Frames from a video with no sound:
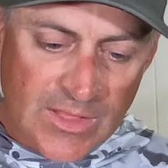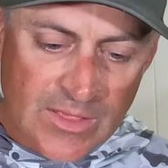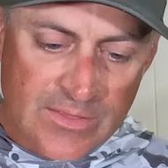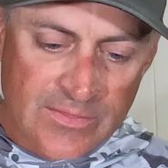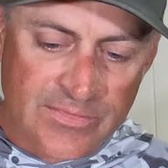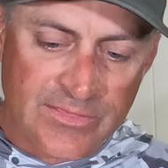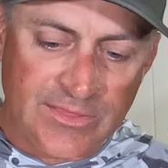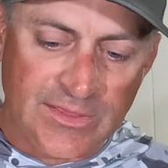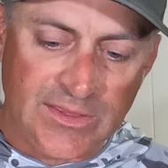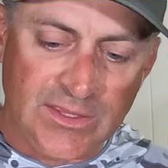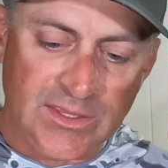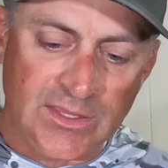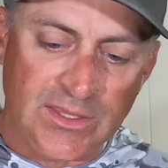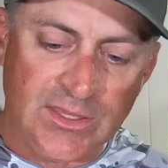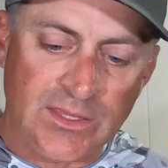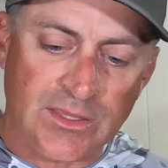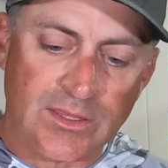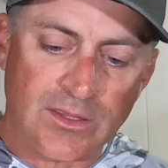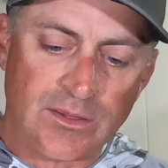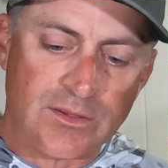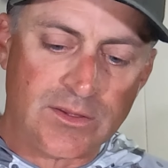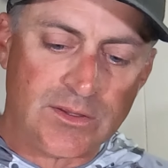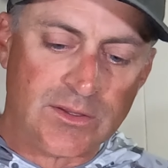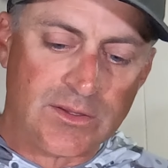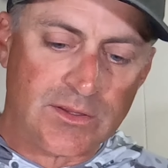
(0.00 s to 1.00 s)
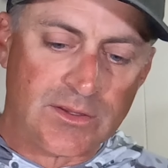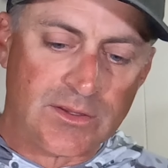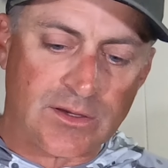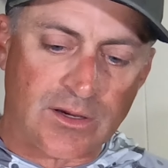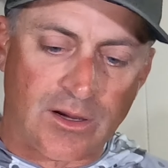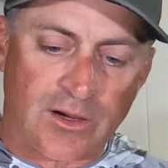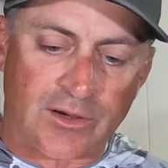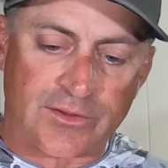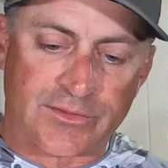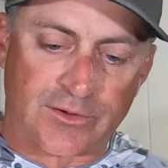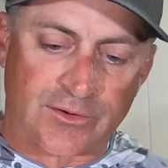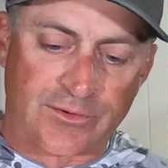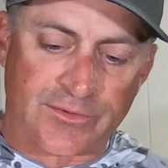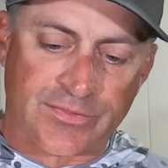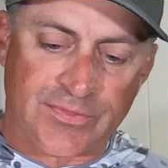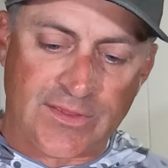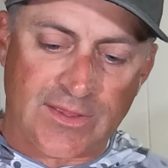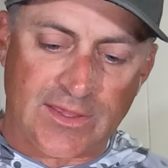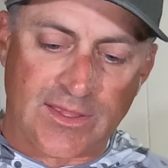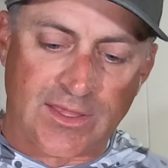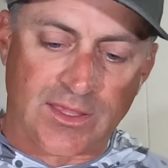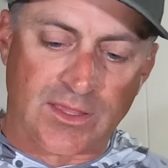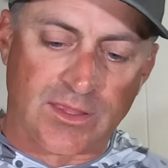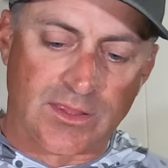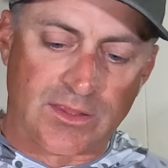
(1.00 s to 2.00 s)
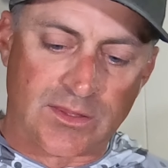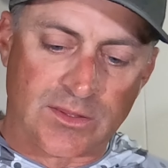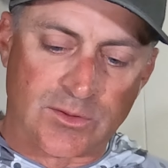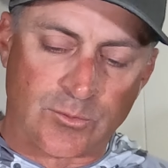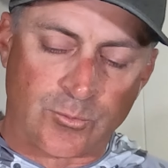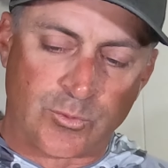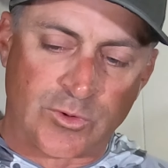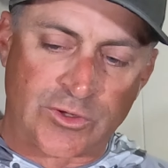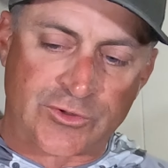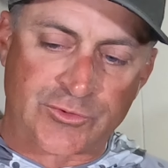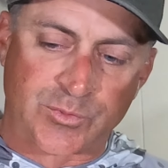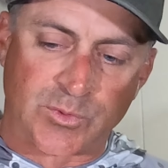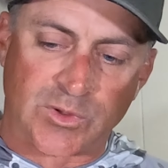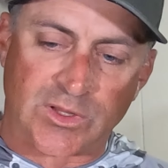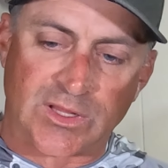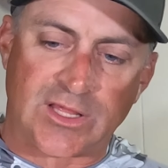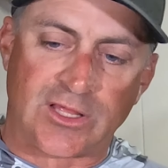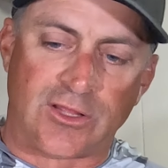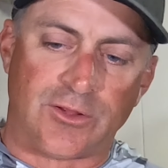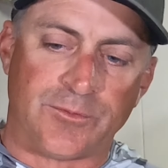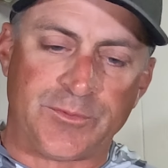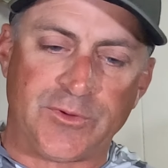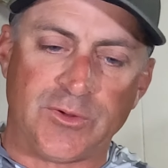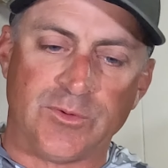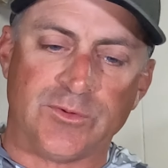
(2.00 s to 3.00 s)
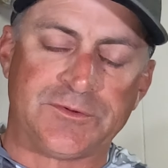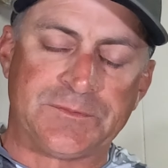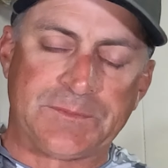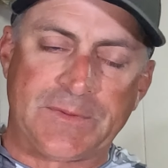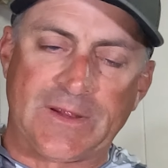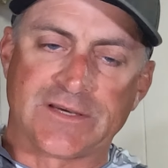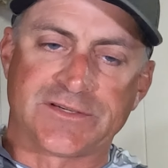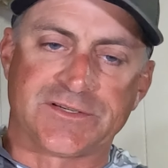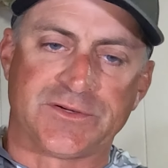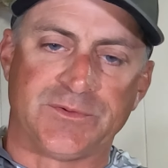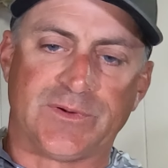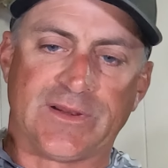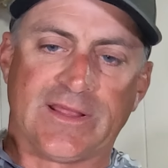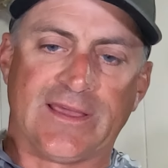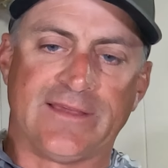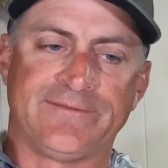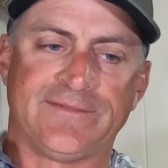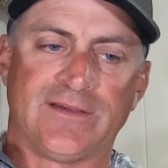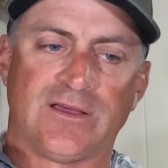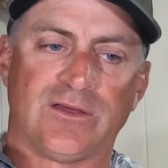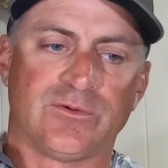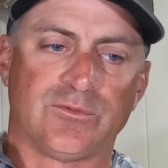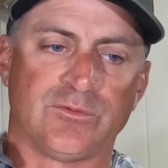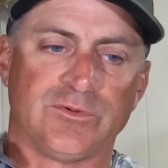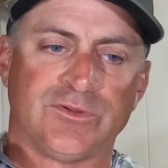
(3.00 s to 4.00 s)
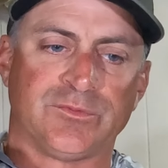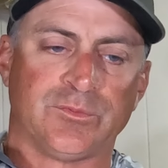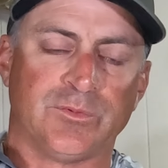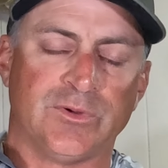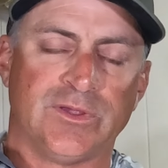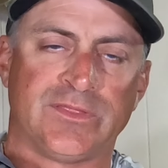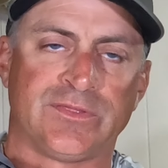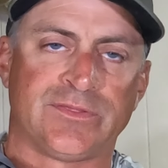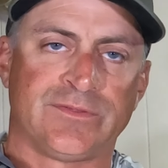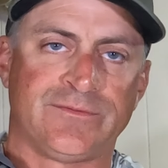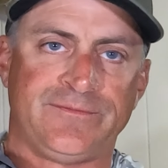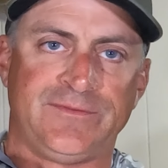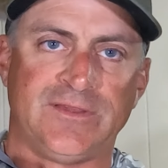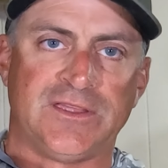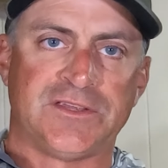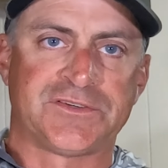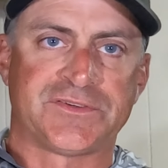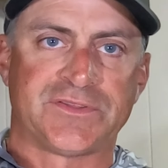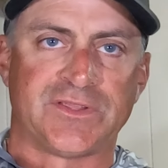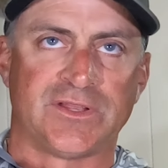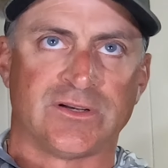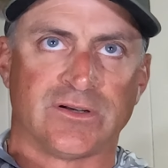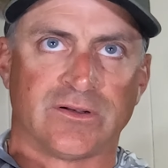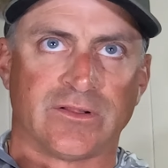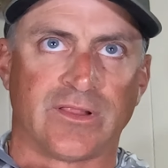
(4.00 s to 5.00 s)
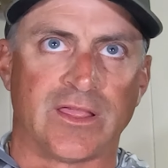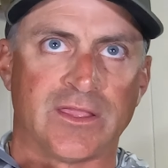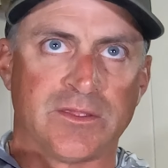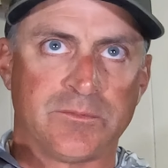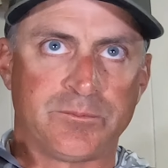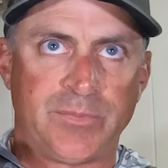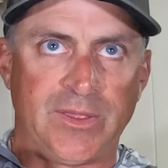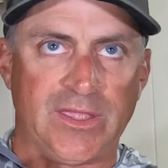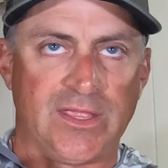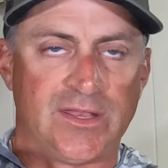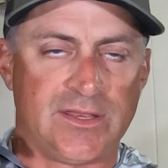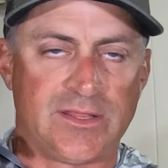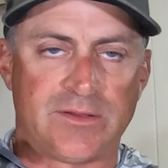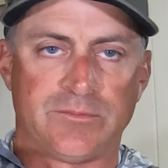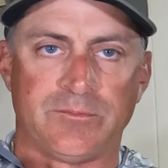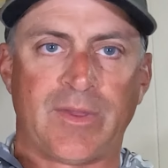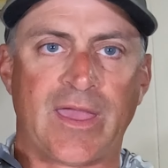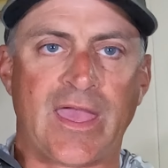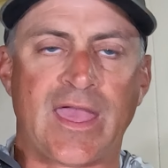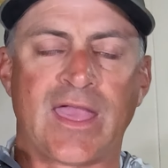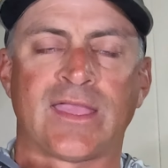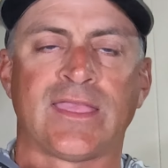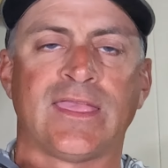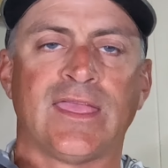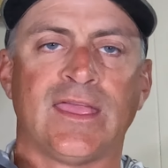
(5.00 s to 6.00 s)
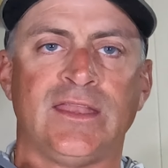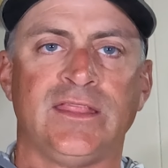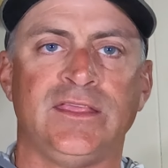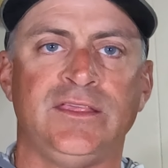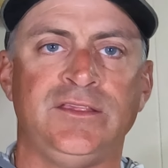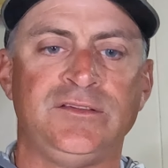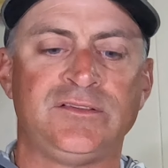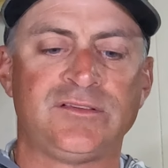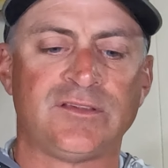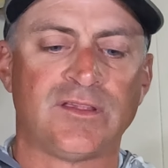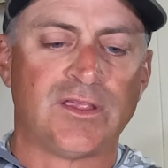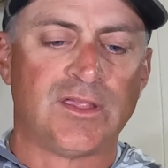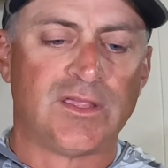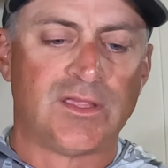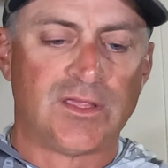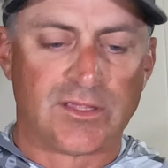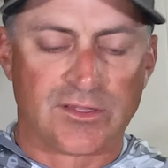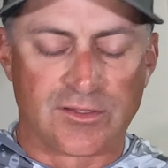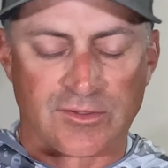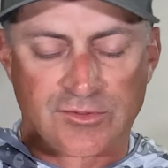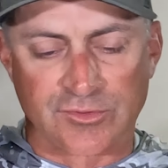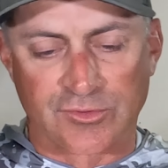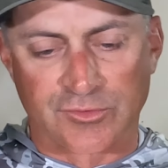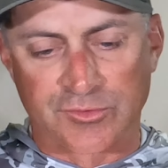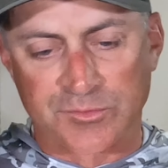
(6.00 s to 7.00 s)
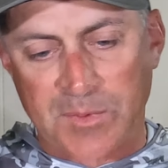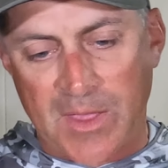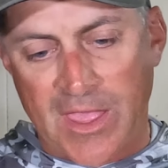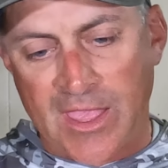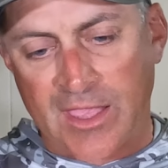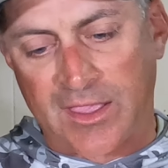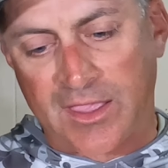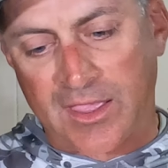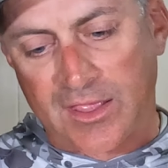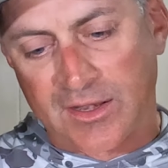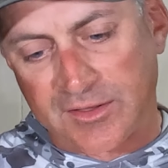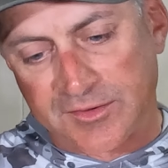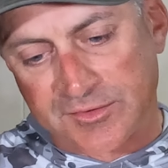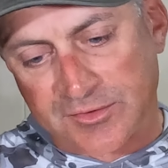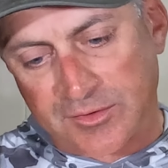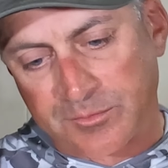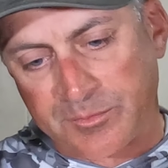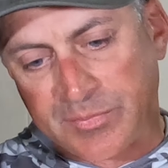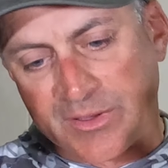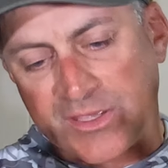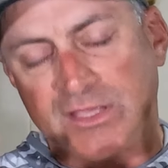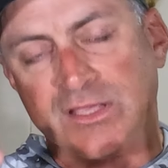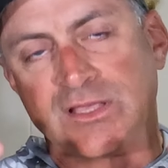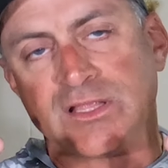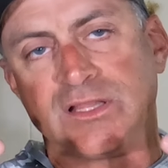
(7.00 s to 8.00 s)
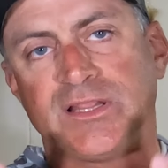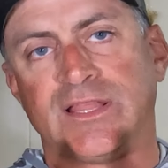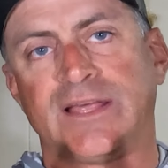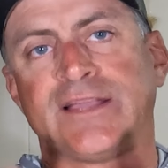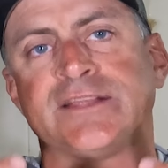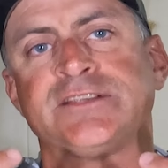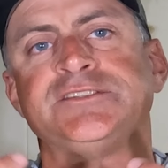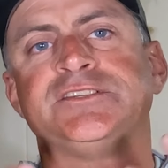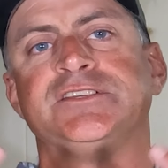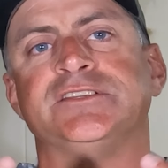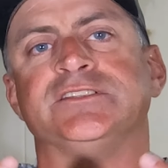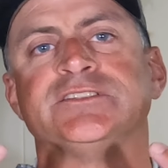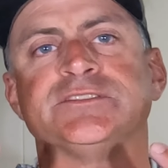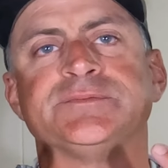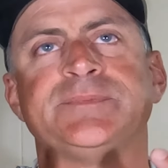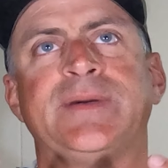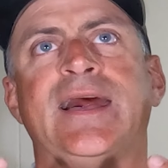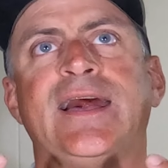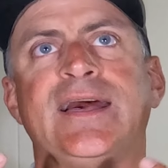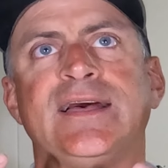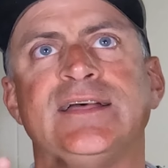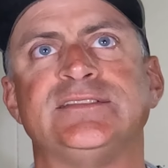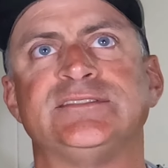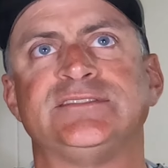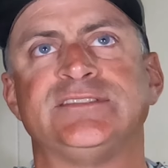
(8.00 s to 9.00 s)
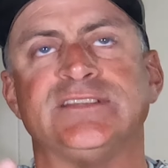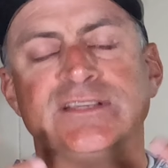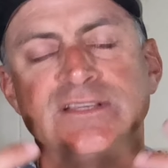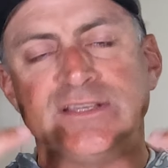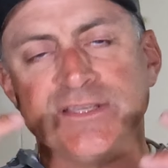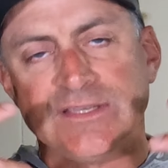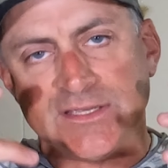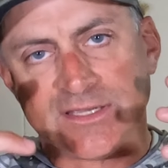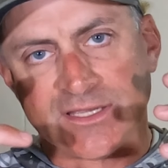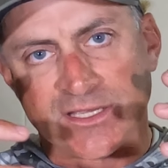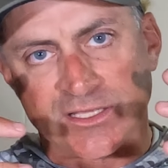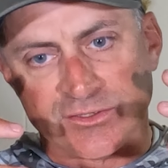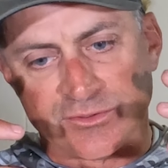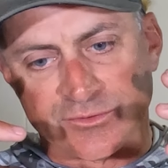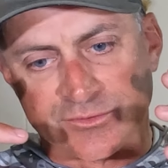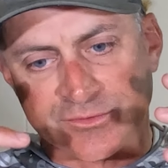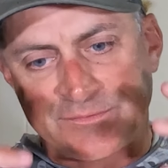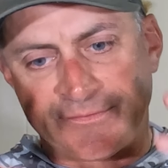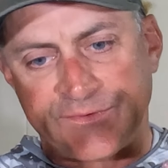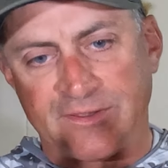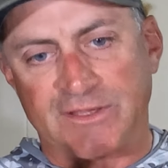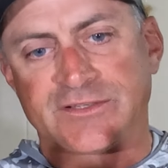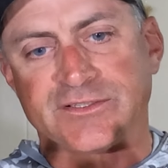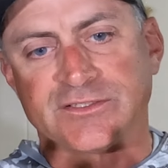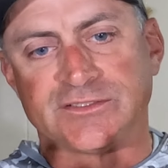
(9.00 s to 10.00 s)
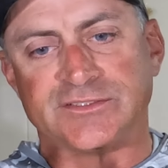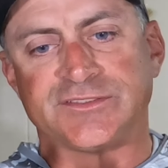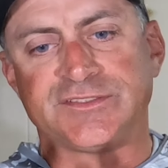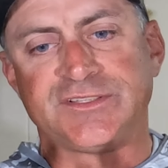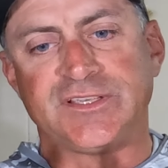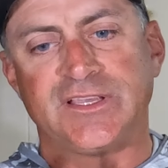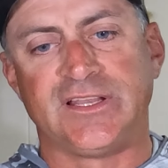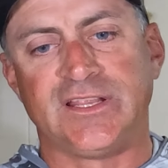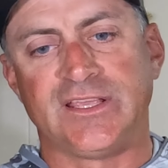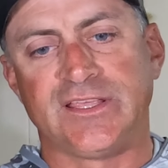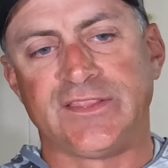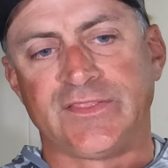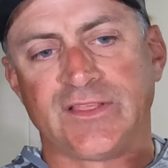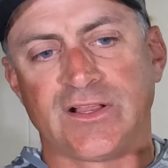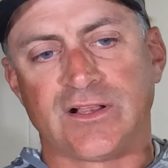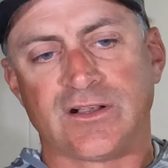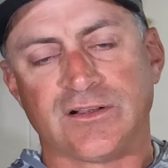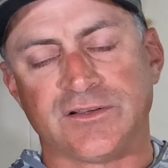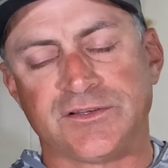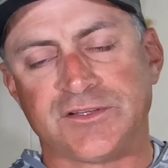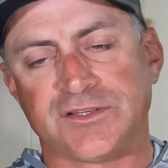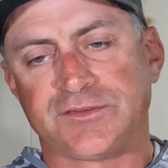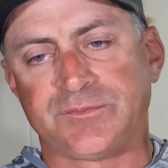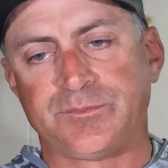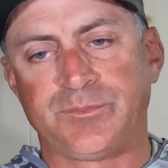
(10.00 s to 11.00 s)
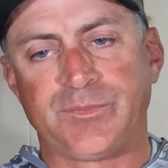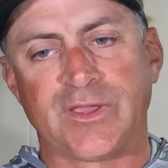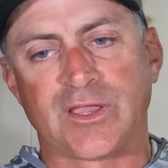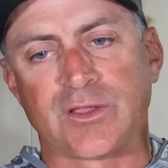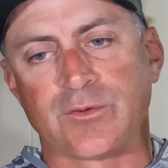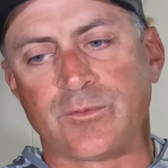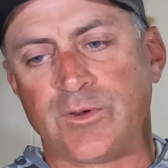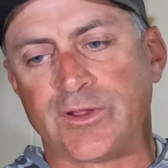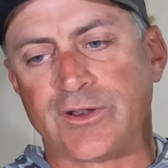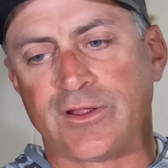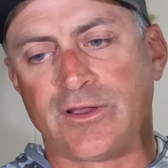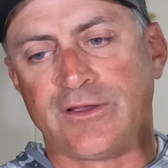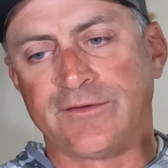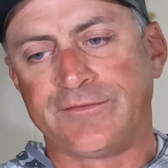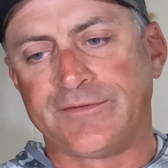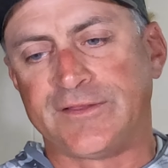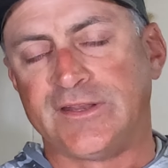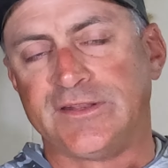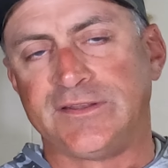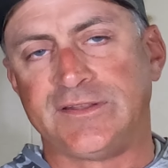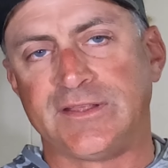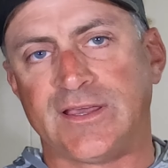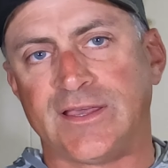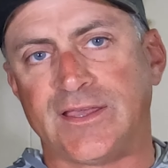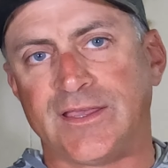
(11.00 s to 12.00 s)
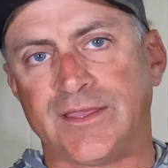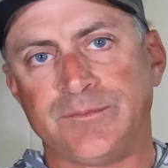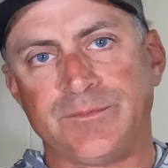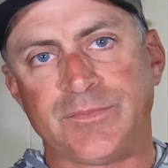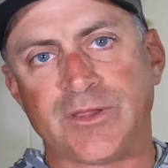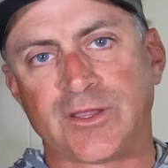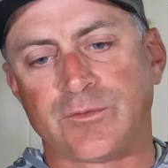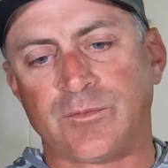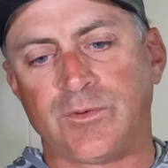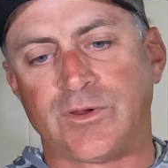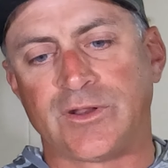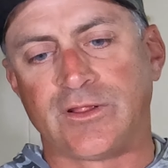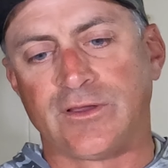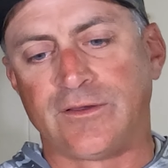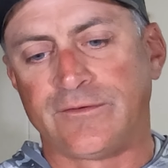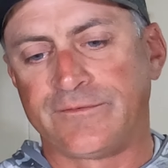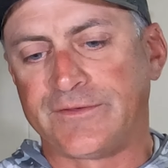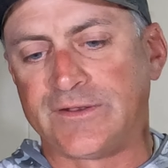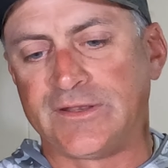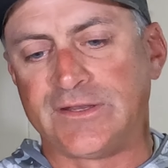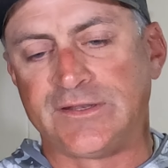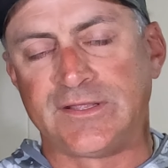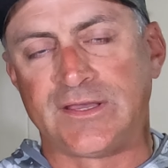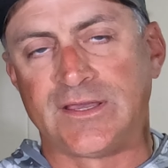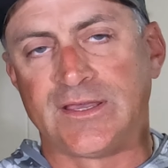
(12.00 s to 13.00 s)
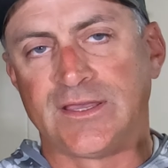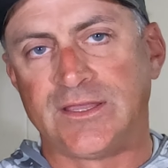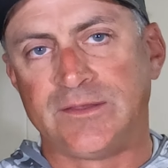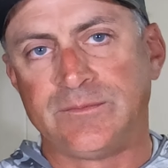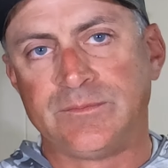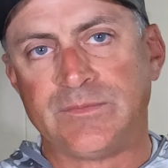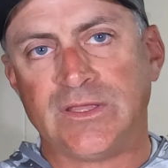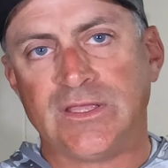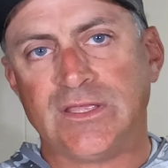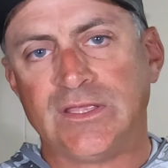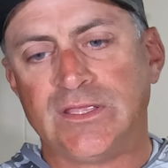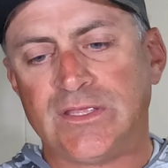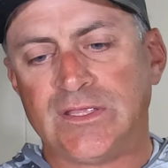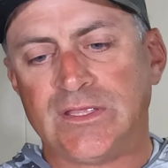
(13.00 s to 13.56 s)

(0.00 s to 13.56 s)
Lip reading: The other thing which will help you, especially what I found was with fish that are like pin and back eddies, because those back eddies are big collection spots. And those fish will sit in there and just pick one off at a time, pick one off at a time.